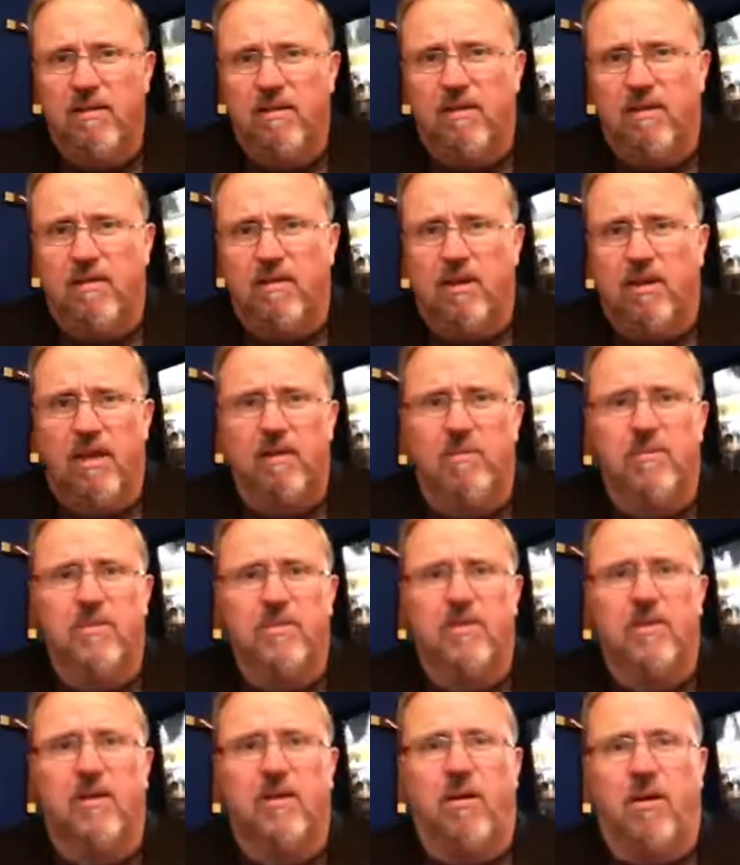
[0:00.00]
Your guy
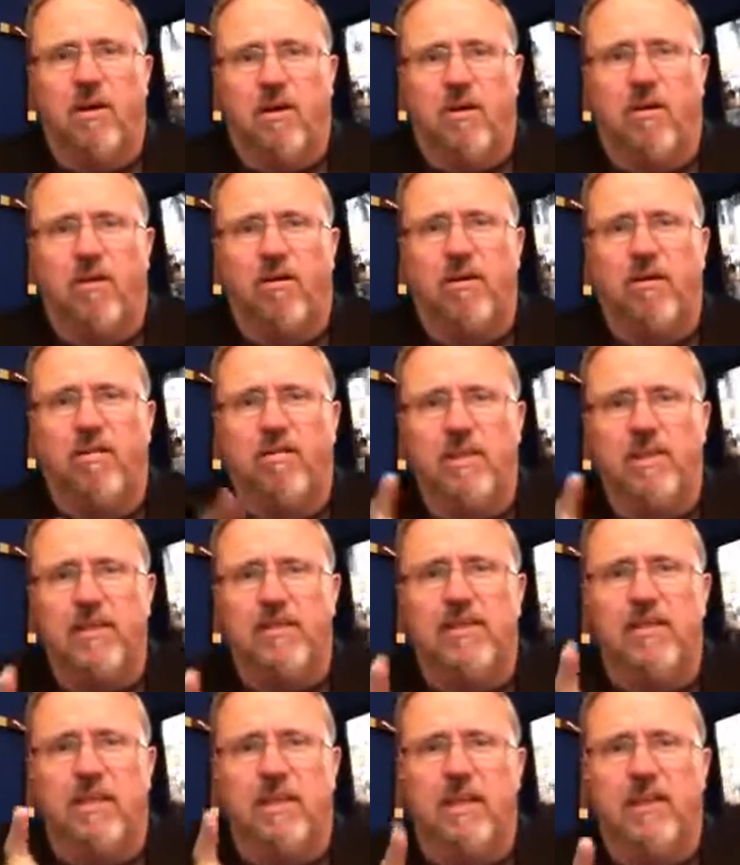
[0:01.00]
was all of
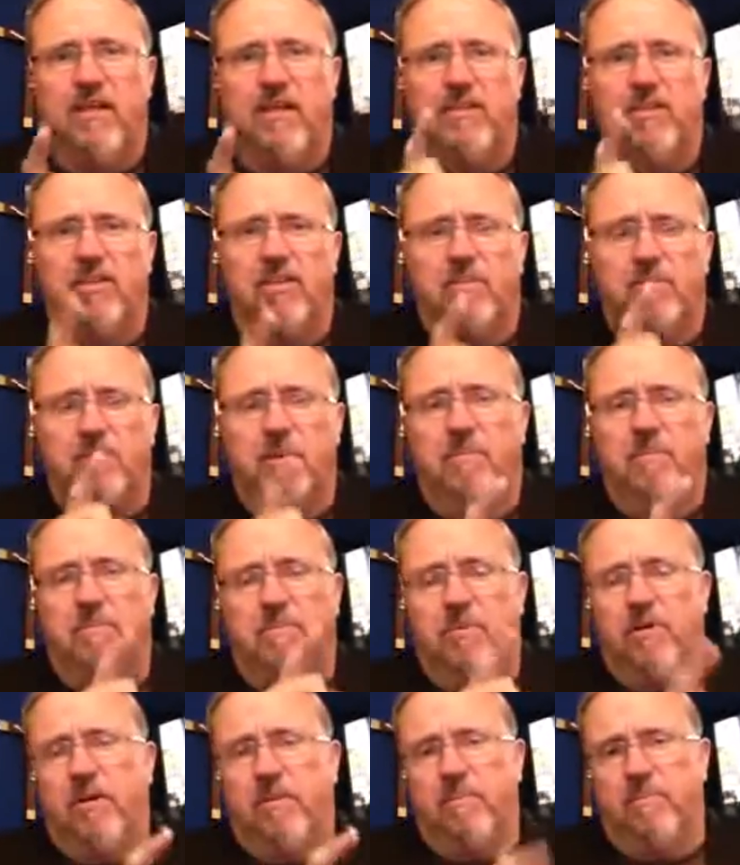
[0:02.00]
these leaders that's been
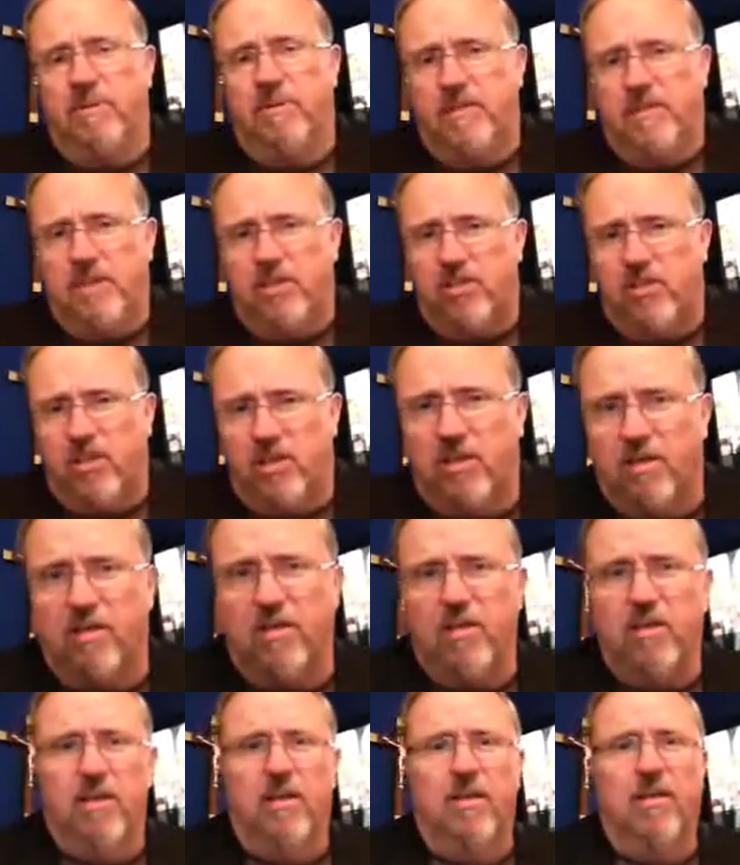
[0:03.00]
put in position
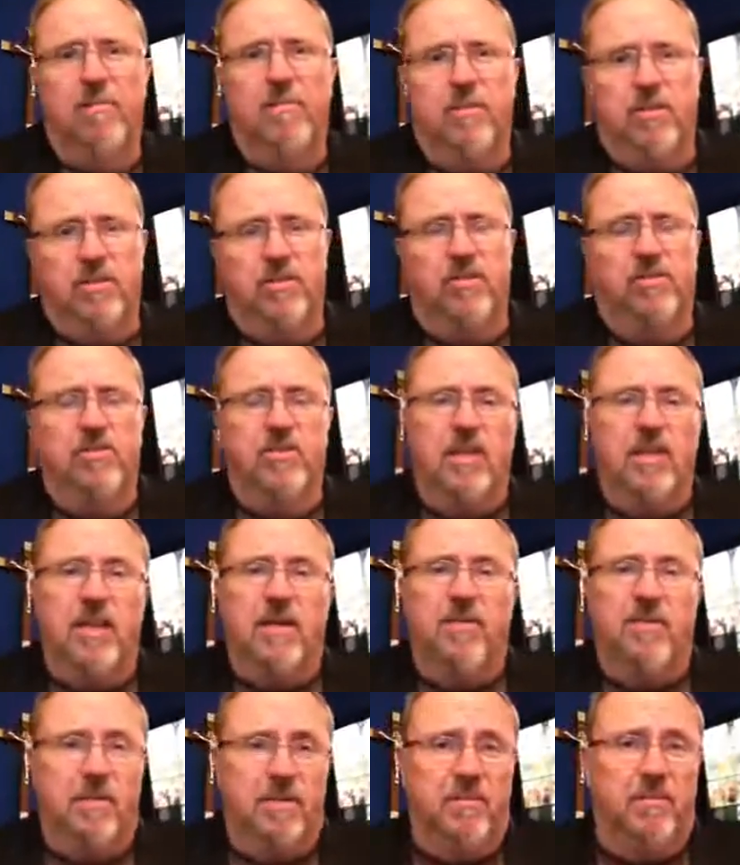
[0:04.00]
because you're
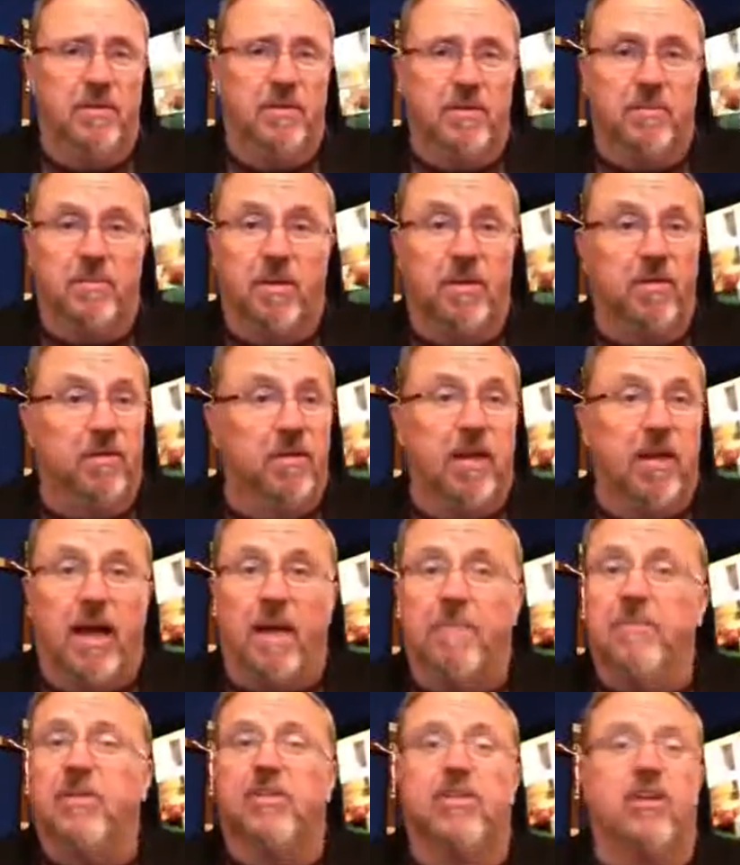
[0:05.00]
standing with the Muslim Brotherhood.
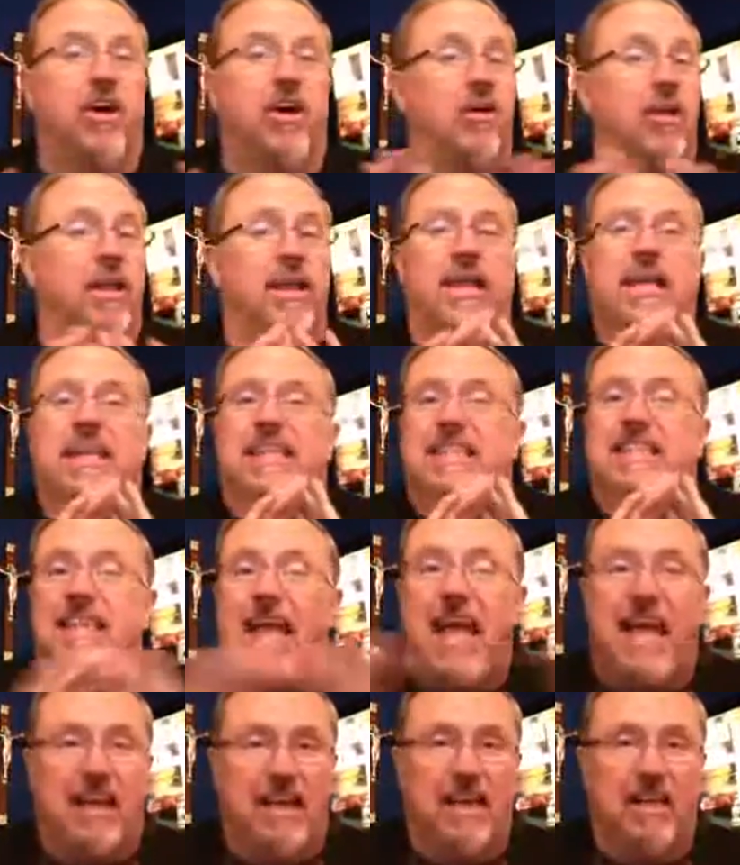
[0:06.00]
I'm just calling it
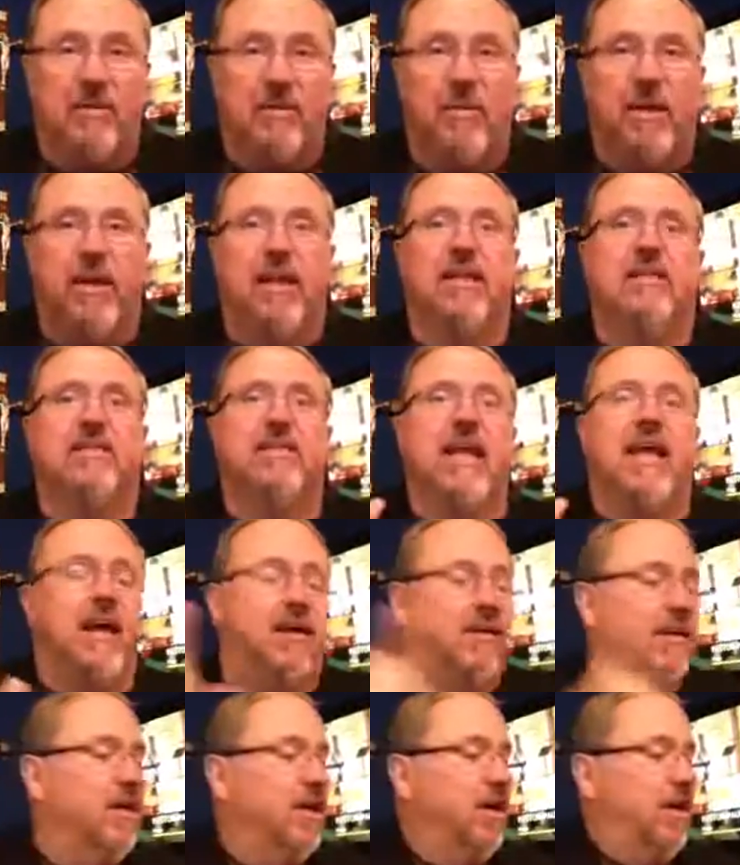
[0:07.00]
exactly the way it is.
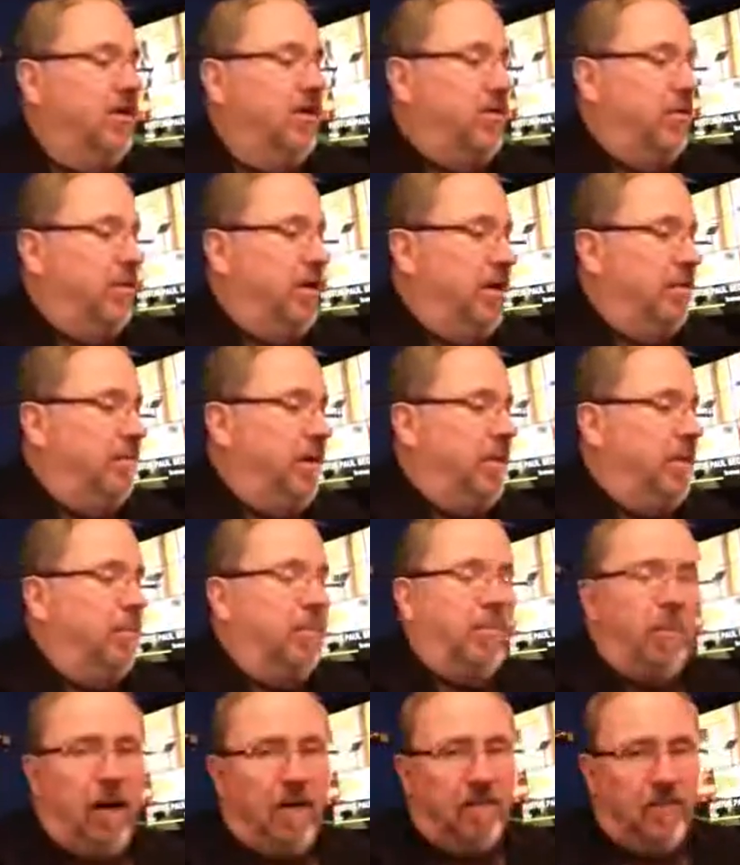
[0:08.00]
Now, according to
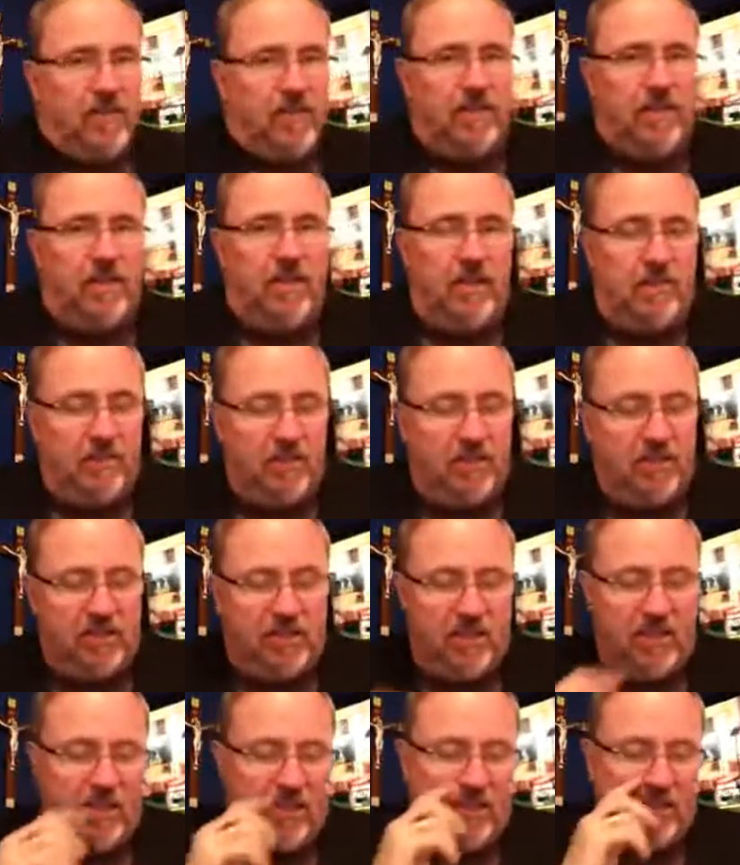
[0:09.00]
Bible prophecy, let me
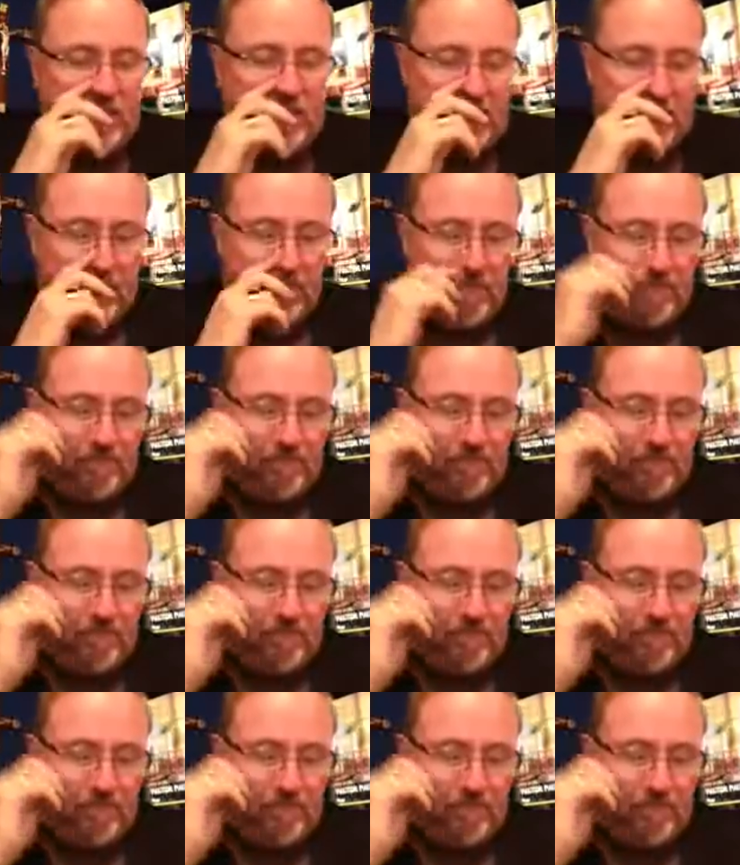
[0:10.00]
just say this.